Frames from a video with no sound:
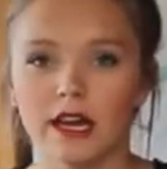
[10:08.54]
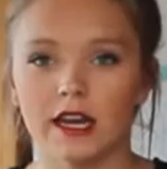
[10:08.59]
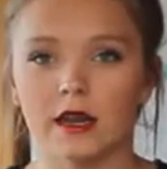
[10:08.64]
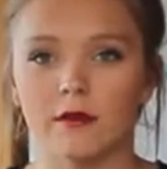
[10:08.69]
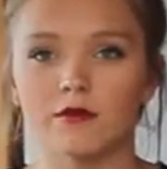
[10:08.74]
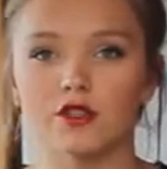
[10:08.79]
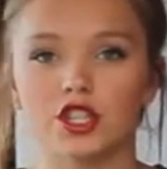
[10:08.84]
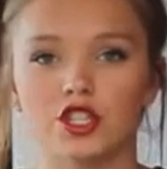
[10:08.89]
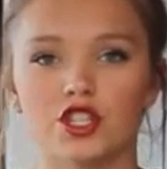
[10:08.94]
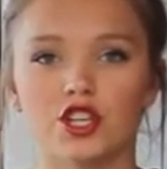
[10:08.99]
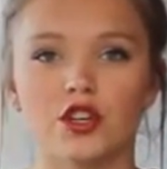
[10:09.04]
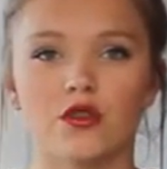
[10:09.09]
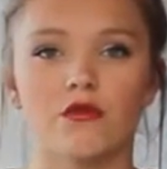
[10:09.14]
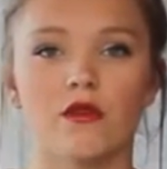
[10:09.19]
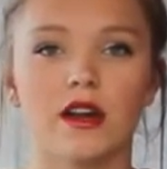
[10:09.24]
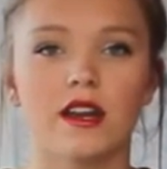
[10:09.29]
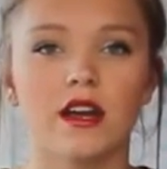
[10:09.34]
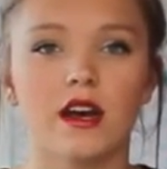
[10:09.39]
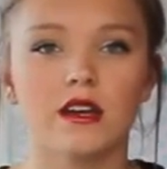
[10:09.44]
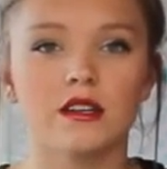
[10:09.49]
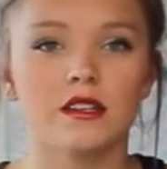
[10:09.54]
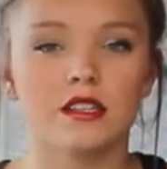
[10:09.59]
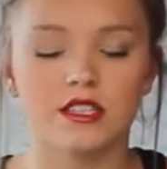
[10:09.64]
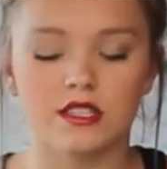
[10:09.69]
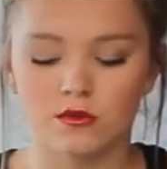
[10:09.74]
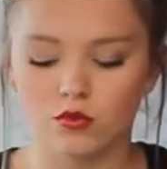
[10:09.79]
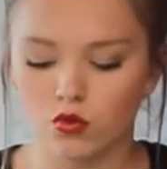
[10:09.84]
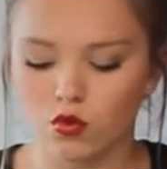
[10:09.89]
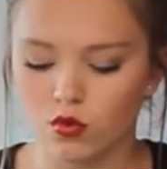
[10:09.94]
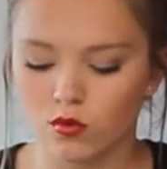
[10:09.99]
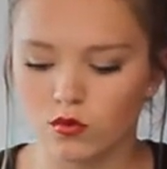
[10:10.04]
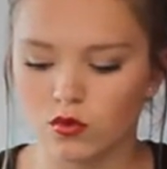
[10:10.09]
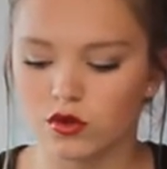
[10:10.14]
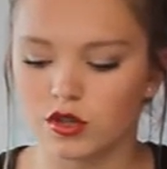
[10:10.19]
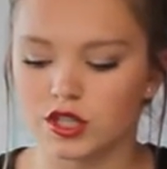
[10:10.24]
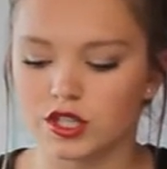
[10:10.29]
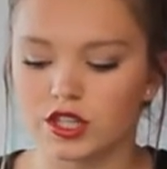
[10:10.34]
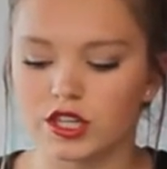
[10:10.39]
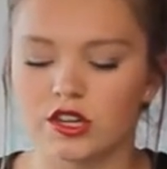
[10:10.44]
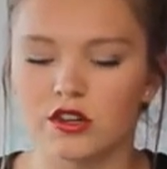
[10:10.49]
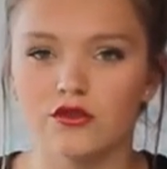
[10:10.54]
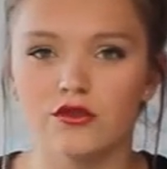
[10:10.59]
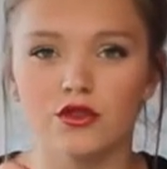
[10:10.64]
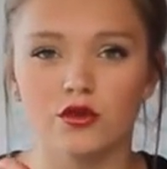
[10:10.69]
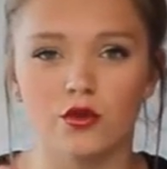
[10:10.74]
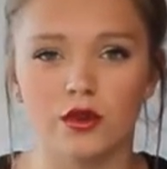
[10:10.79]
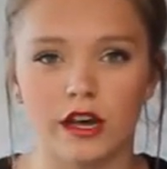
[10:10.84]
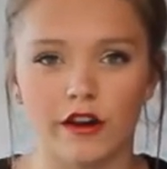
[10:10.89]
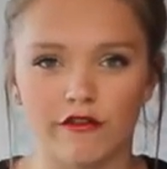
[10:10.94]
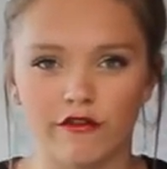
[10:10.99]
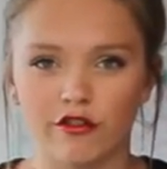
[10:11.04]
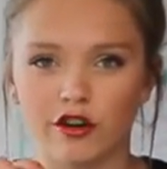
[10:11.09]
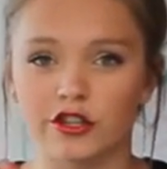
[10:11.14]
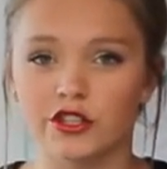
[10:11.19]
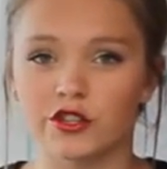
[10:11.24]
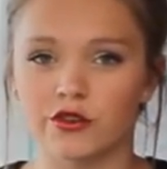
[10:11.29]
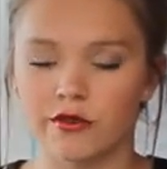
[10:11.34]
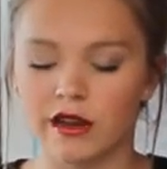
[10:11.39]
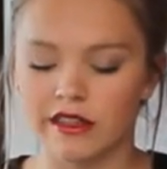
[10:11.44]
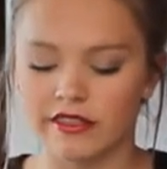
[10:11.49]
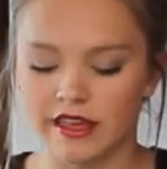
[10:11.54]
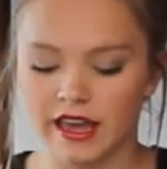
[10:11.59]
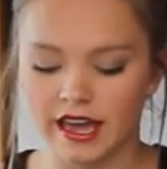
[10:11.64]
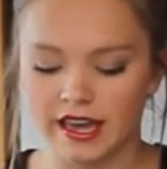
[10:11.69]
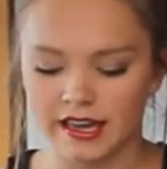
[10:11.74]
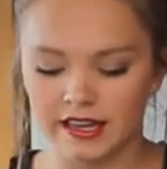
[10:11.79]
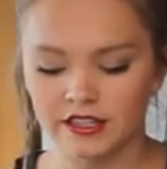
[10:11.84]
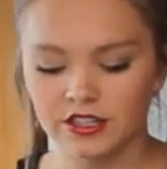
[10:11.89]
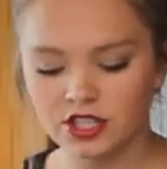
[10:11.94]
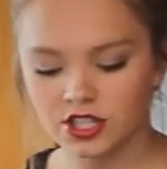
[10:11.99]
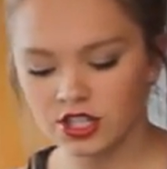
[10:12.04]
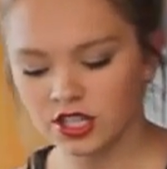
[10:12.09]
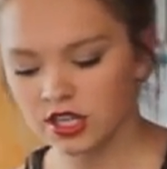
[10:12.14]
and I'm just going to run it under some warm water to lose all that frost around the edge.